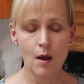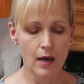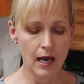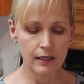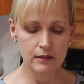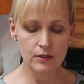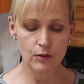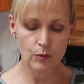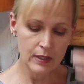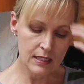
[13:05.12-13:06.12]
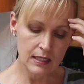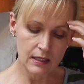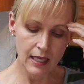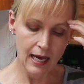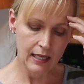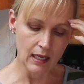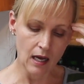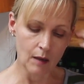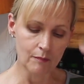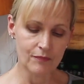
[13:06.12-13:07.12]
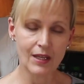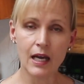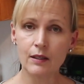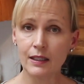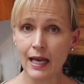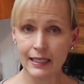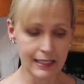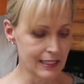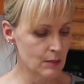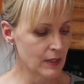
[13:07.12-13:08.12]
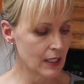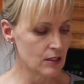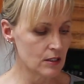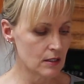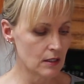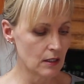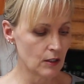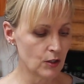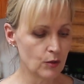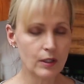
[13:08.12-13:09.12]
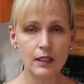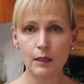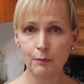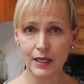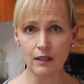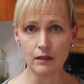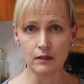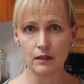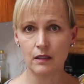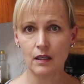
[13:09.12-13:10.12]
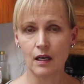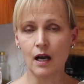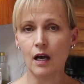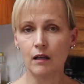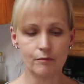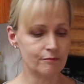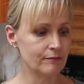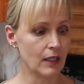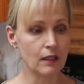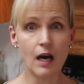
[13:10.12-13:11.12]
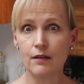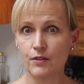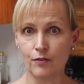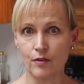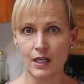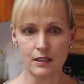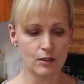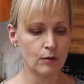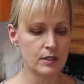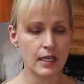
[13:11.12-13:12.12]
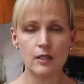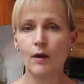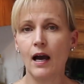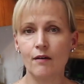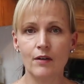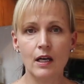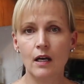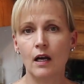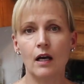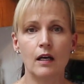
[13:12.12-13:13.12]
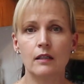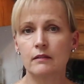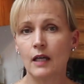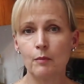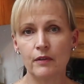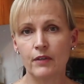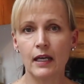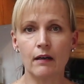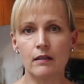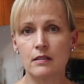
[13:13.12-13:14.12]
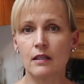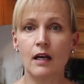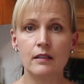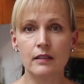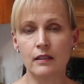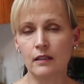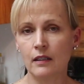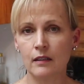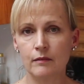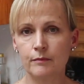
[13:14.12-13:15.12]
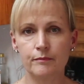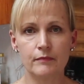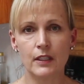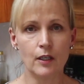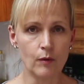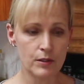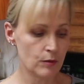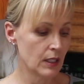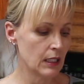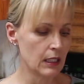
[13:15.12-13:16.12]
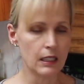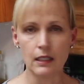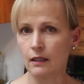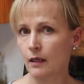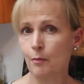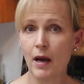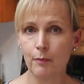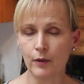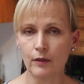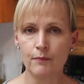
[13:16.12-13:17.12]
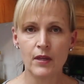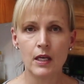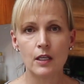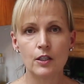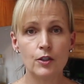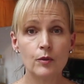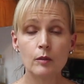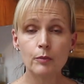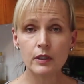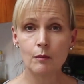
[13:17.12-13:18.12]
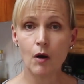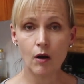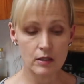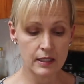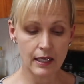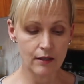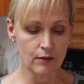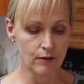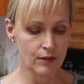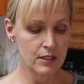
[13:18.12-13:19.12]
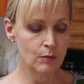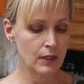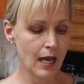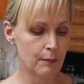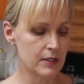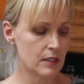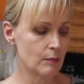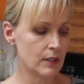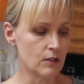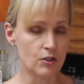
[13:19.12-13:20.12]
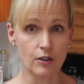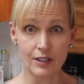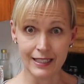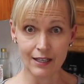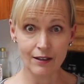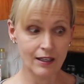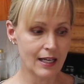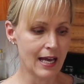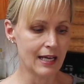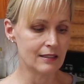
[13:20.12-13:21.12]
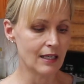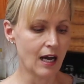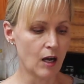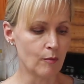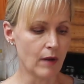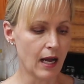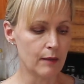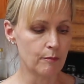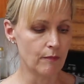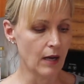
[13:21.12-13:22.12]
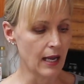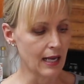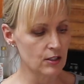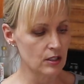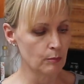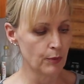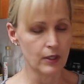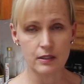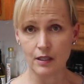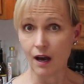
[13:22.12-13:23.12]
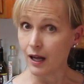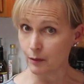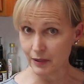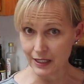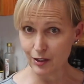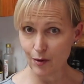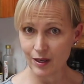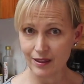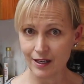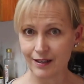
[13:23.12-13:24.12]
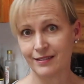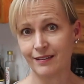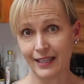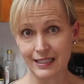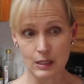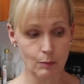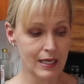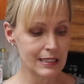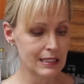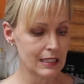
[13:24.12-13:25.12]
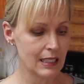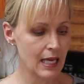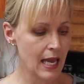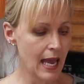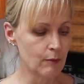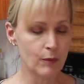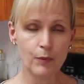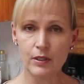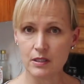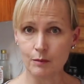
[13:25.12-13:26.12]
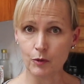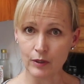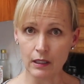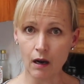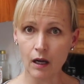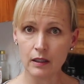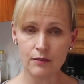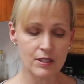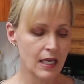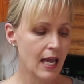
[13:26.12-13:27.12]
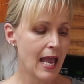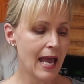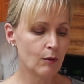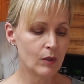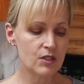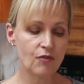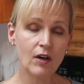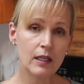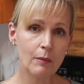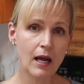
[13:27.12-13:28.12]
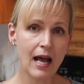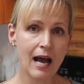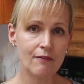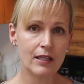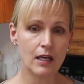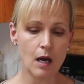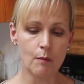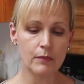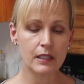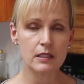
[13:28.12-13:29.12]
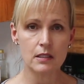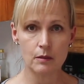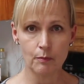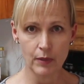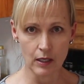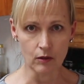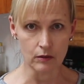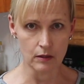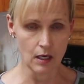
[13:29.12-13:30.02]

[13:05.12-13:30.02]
And the reason that I like it is because you can pickle a lot of different things. So say you have a couple of carrots, an onion, a zucchini, a pepper. You can put them all together. This one happens to be a jardinera, and I actually put a jalapeno in there because I like it spicy, and we put some green olives. And what's fun about having a mixed pickle